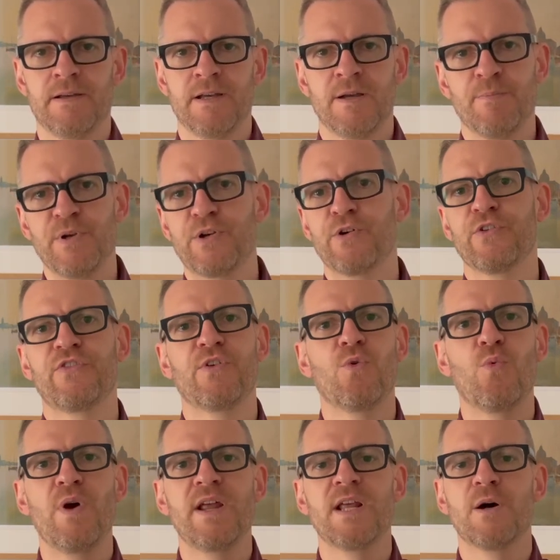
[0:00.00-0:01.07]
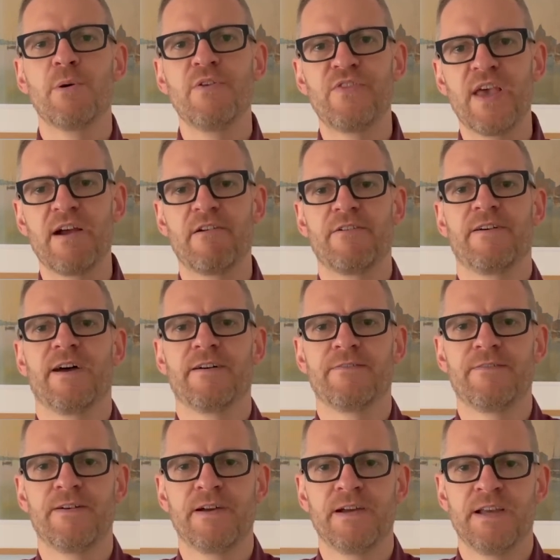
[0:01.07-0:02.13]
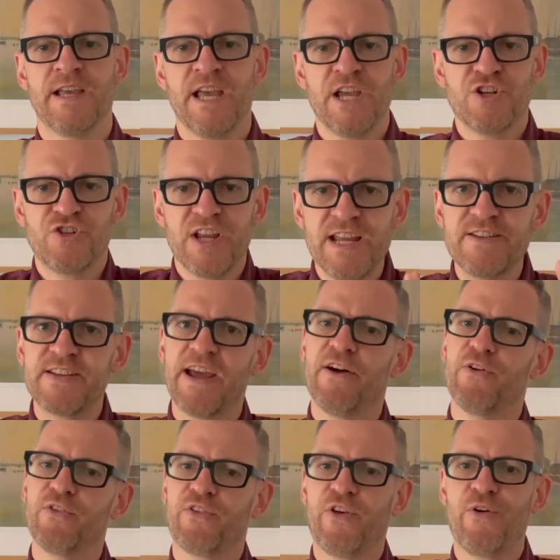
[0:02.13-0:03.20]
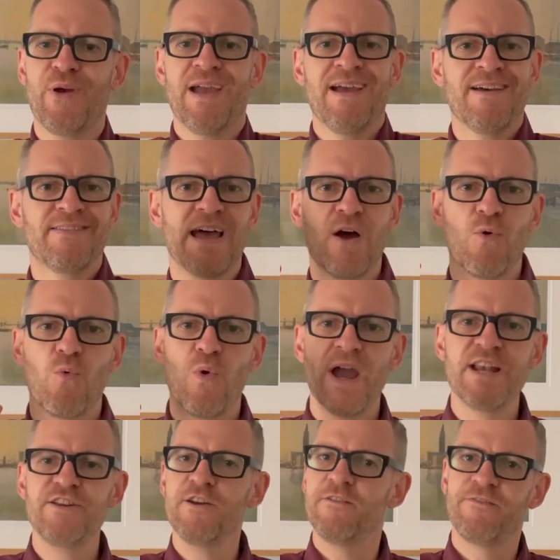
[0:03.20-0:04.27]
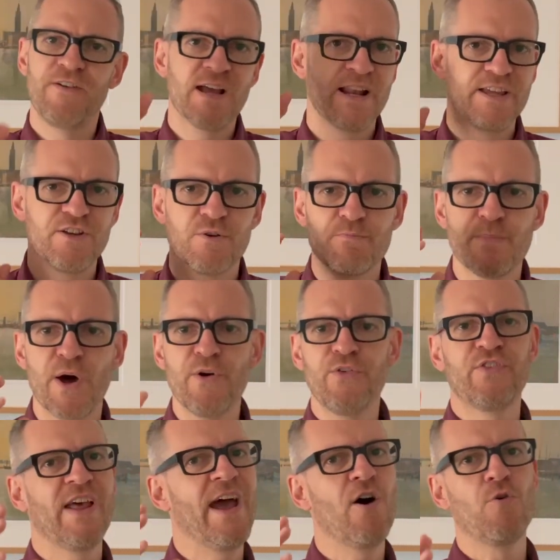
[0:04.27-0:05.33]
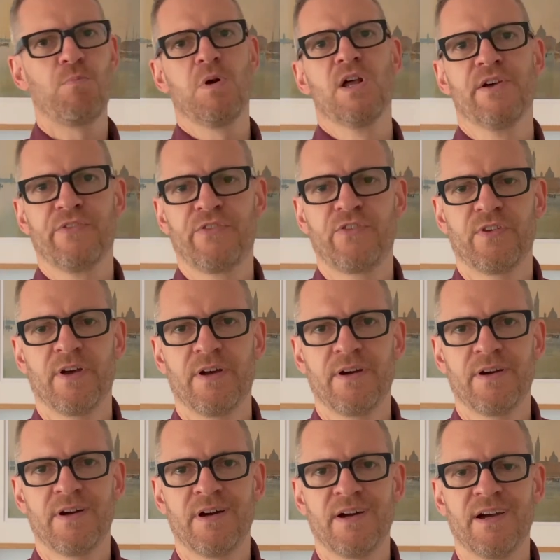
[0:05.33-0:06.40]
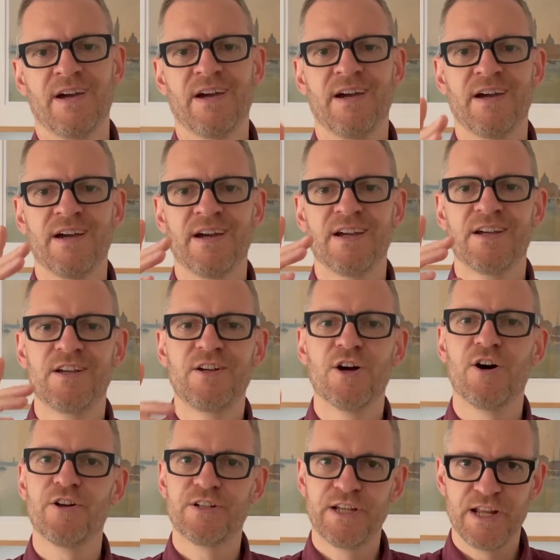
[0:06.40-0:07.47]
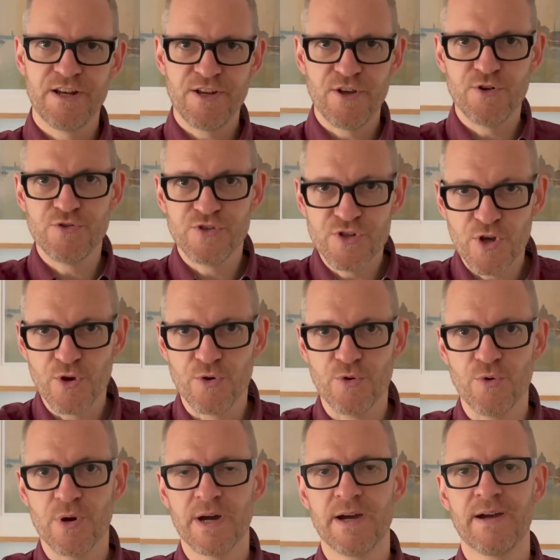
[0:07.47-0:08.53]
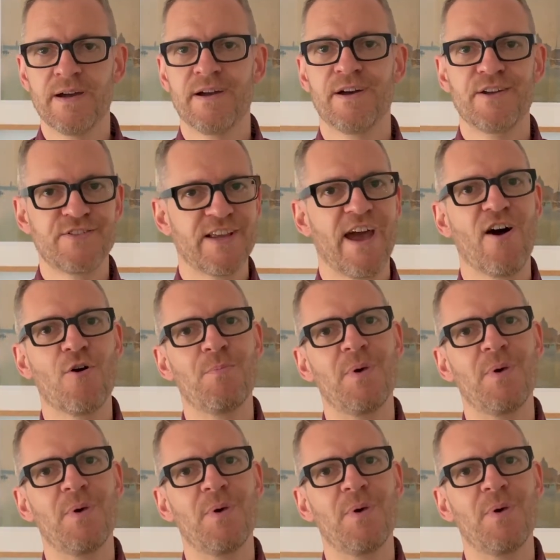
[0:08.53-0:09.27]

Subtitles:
Because the widow of Zarephath, she tells you that when you feel at your most helpless, God can use you to help